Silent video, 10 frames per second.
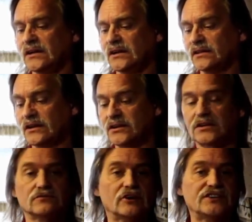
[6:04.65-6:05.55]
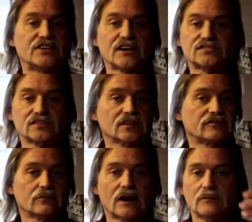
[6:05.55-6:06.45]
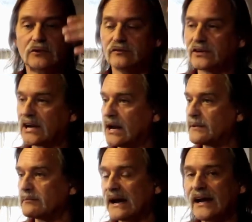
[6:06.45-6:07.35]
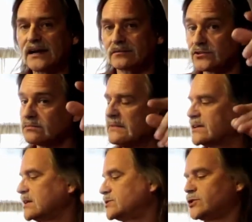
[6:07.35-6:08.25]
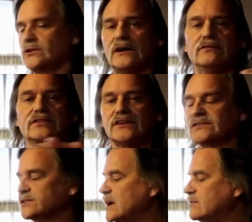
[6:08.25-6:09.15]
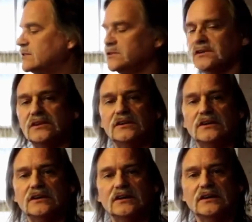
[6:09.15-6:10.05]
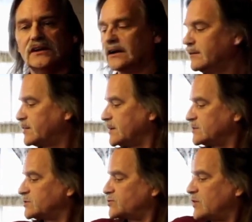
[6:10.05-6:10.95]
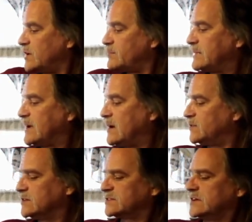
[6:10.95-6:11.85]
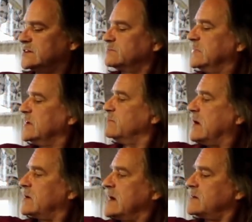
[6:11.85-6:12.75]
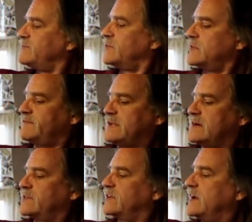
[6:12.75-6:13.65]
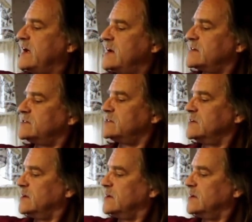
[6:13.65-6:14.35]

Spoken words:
And then you can retest it if you want. Move your camera back. Just make it sure everything's level. Everything's straight up and down. This needs to be about on a 45-degree angle.